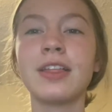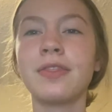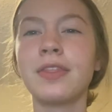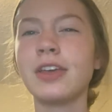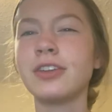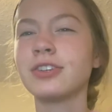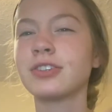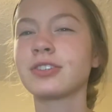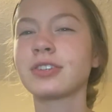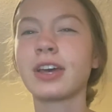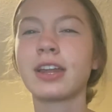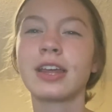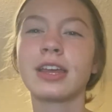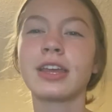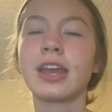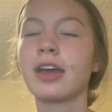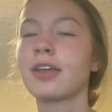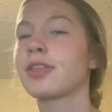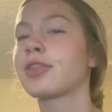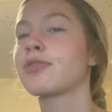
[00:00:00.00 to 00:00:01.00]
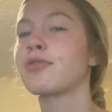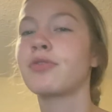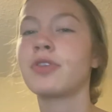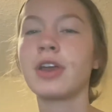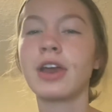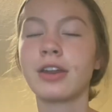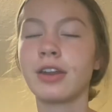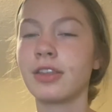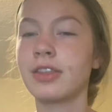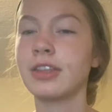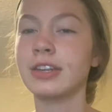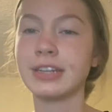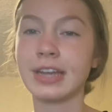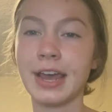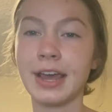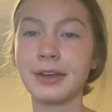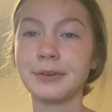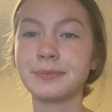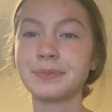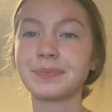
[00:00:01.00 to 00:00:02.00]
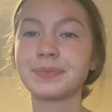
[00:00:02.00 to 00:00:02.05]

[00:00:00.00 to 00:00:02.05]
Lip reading: They just kind of get through the end of the day.